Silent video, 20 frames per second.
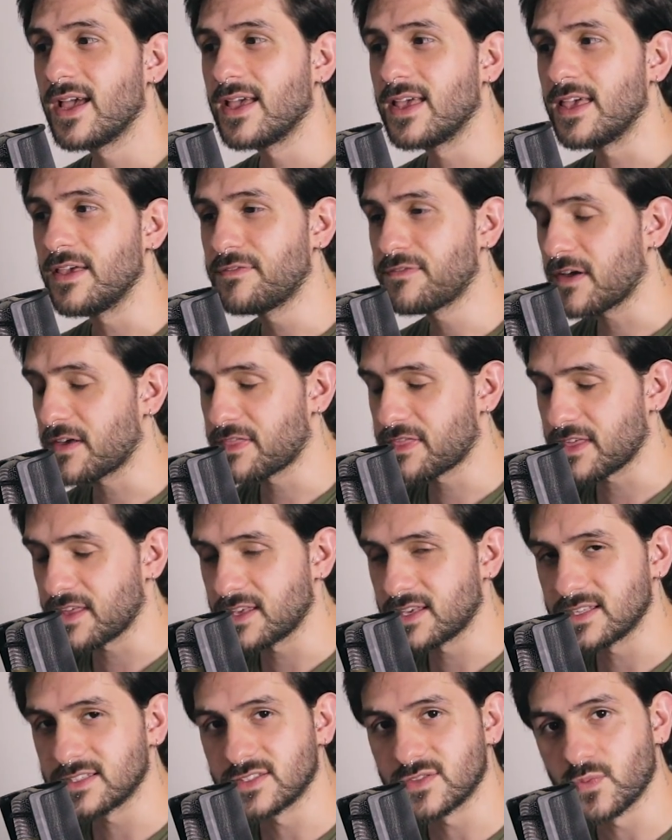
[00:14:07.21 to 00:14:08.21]
If I
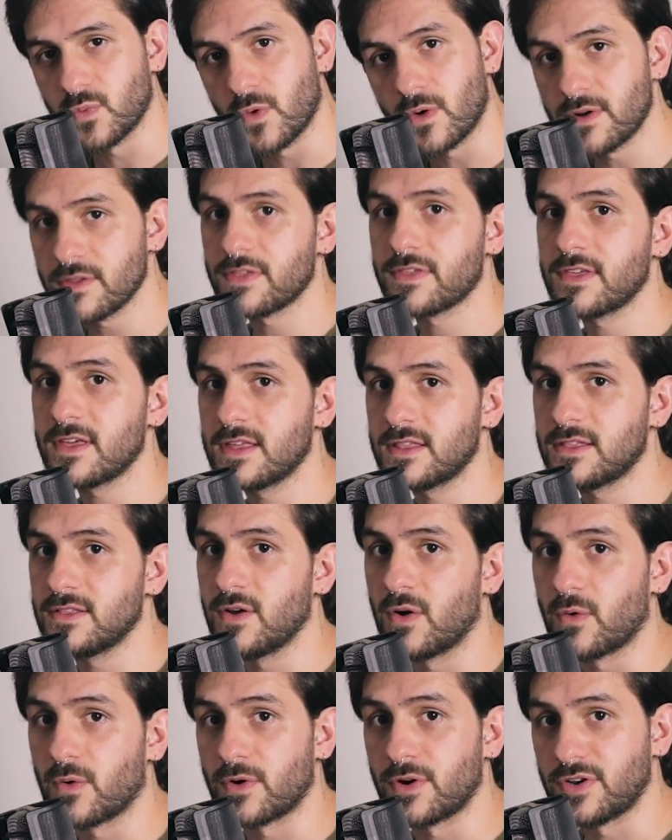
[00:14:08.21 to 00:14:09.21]
think it's worth it
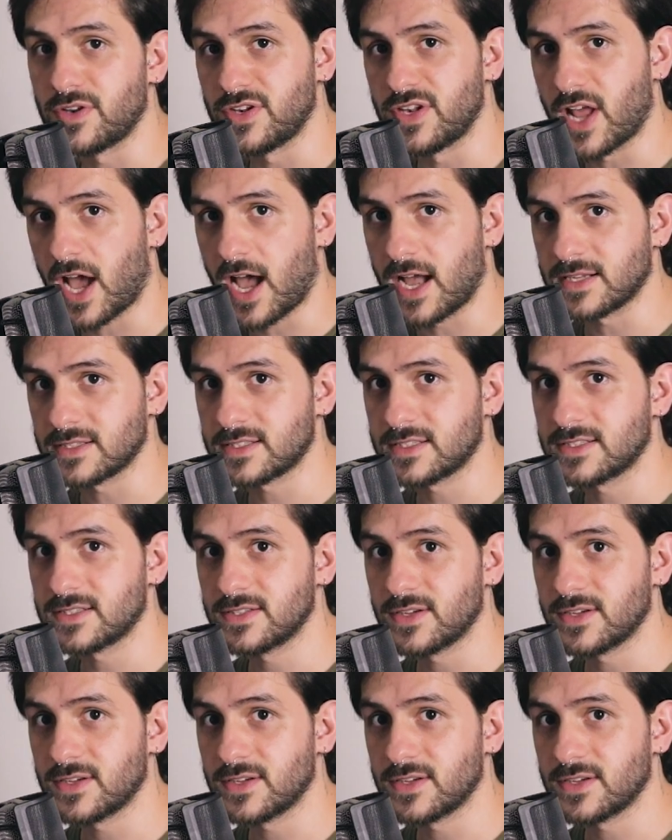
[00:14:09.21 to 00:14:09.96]
or not.